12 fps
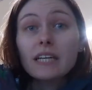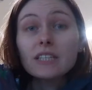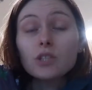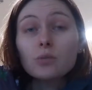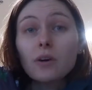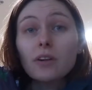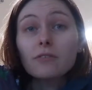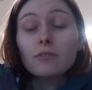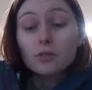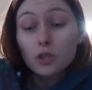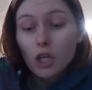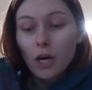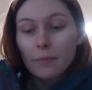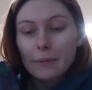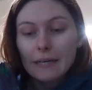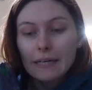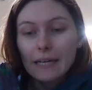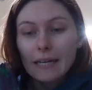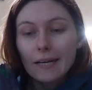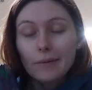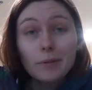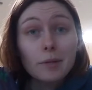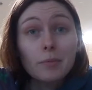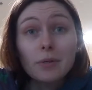and I just went food shopping, and now
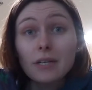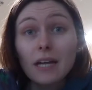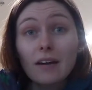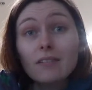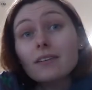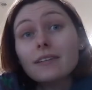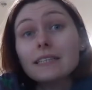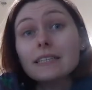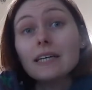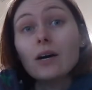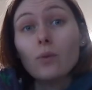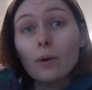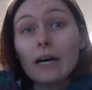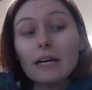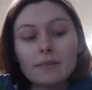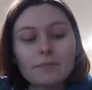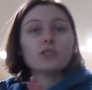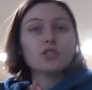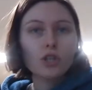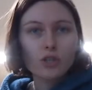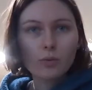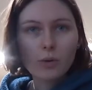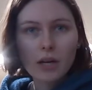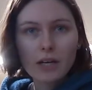I'm gonna put everything away. I'll show
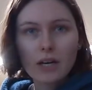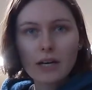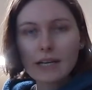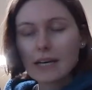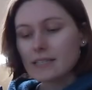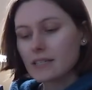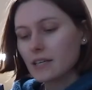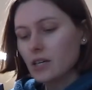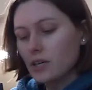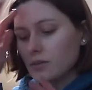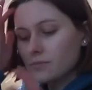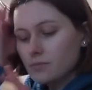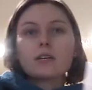you what I got as I go.